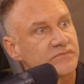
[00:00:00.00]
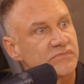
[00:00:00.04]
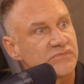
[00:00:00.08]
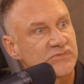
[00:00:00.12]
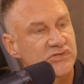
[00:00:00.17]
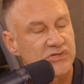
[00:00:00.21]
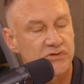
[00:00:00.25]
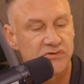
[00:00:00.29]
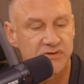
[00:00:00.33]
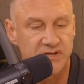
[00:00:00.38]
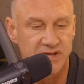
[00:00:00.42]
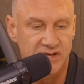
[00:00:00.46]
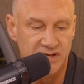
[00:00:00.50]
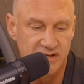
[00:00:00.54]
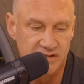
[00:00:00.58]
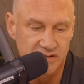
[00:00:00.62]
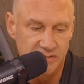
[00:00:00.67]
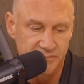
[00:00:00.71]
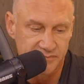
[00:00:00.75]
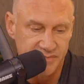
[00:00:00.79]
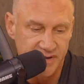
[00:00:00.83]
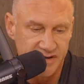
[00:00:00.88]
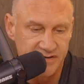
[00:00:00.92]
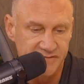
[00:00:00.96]
So you're getting
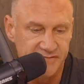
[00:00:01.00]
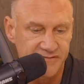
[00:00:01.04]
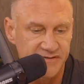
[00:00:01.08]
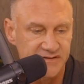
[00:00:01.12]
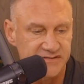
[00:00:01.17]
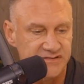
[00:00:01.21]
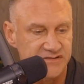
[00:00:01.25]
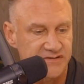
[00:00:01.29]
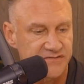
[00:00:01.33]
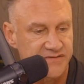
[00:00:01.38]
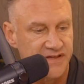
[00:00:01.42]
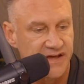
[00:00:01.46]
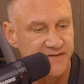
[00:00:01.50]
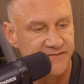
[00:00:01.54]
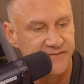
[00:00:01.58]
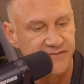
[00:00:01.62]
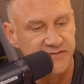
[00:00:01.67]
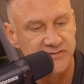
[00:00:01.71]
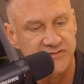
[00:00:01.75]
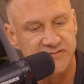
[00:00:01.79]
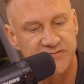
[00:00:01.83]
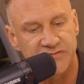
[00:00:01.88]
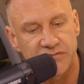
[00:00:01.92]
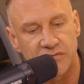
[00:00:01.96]
the benefits of that
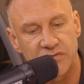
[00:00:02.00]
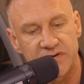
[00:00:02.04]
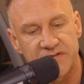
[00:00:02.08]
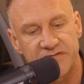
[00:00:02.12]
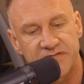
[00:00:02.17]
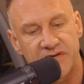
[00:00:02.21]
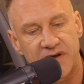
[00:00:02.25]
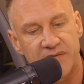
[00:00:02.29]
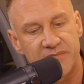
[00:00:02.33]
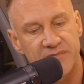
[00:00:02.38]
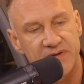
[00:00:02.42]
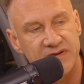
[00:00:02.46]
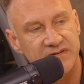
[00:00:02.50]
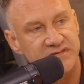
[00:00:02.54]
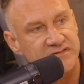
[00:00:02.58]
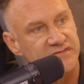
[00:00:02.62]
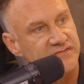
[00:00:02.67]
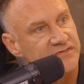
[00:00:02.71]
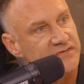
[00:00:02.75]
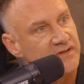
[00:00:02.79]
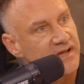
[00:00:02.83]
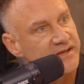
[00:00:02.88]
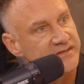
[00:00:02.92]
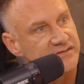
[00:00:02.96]
first 45 minutes
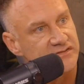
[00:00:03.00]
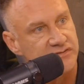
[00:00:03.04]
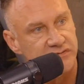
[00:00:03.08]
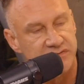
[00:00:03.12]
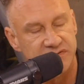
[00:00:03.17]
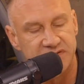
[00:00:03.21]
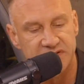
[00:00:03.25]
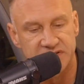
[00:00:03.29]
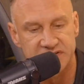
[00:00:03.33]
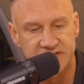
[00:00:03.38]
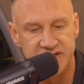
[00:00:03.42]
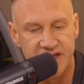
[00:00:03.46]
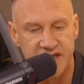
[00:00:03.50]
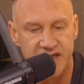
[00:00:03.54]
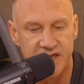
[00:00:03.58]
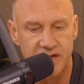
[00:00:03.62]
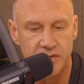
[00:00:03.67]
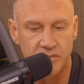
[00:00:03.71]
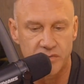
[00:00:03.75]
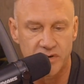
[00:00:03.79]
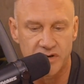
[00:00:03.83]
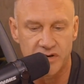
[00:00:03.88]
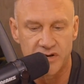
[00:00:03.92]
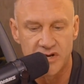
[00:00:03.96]
of light during the day
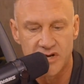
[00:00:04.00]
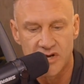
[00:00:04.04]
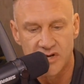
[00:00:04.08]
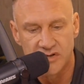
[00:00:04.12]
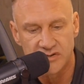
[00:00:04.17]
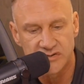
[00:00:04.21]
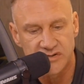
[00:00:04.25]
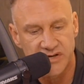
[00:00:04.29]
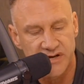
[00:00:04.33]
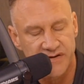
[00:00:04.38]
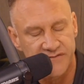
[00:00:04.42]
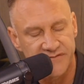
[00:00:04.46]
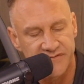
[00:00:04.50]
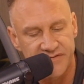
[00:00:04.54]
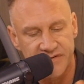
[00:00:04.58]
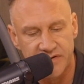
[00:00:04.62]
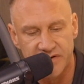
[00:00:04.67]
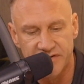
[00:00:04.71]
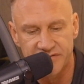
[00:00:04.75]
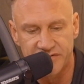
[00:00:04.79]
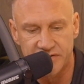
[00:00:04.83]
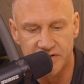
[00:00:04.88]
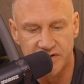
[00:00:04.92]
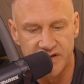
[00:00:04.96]
where you have
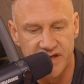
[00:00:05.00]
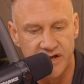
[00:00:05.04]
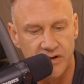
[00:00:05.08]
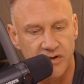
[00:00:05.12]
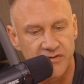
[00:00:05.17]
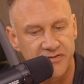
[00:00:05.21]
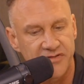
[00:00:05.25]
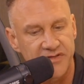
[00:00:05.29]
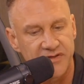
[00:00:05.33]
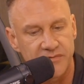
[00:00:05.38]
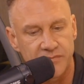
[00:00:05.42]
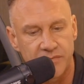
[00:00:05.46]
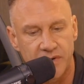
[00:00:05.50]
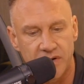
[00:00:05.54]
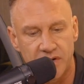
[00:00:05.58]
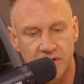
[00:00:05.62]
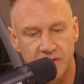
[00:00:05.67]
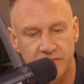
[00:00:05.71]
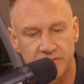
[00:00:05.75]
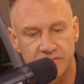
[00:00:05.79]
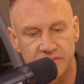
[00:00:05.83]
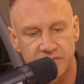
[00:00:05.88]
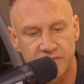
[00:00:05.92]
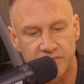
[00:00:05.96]
very, very healthy
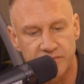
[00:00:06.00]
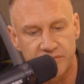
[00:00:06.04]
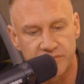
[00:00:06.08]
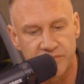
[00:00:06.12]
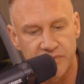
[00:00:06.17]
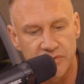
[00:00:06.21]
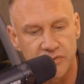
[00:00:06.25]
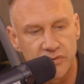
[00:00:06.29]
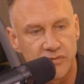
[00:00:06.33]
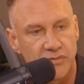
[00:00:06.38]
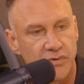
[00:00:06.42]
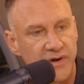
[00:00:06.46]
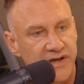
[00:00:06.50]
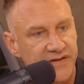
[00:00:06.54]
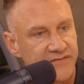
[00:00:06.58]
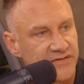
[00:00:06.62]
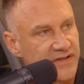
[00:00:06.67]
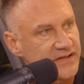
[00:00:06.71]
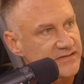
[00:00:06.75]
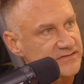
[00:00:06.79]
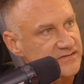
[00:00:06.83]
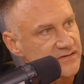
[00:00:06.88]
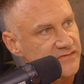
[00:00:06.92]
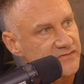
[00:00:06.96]
blue
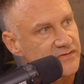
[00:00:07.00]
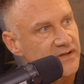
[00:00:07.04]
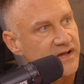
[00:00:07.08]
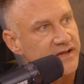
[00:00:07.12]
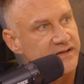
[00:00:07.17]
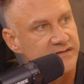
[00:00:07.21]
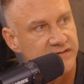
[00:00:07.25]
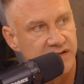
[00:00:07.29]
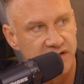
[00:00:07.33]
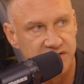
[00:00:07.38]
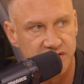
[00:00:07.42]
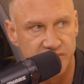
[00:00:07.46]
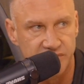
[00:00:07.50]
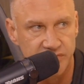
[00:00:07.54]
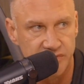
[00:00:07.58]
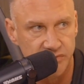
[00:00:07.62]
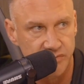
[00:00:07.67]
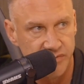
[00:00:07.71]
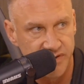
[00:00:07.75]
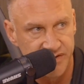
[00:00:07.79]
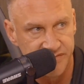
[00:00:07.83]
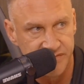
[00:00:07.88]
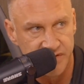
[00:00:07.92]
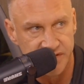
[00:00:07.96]
wavelengths of light, not the blue
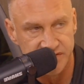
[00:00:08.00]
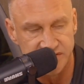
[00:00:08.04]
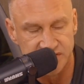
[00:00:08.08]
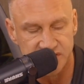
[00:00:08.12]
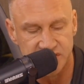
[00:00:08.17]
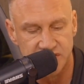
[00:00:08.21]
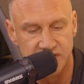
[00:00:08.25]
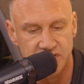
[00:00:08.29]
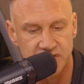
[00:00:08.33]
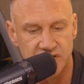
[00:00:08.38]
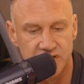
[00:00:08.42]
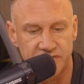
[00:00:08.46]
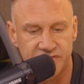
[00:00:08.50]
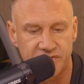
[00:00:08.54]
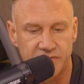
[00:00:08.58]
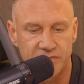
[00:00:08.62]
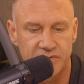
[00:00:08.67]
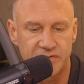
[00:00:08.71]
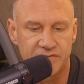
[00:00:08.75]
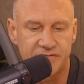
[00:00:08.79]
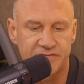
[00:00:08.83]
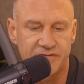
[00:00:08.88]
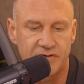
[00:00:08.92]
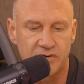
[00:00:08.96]
wavelengths like you get from
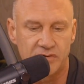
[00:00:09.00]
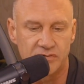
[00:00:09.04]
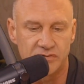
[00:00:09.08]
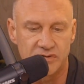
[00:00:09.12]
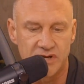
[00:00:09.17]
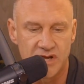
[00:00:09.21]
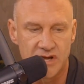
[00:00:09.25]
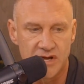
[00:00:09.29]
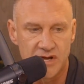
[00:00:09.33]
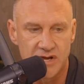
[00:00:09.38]
your phone.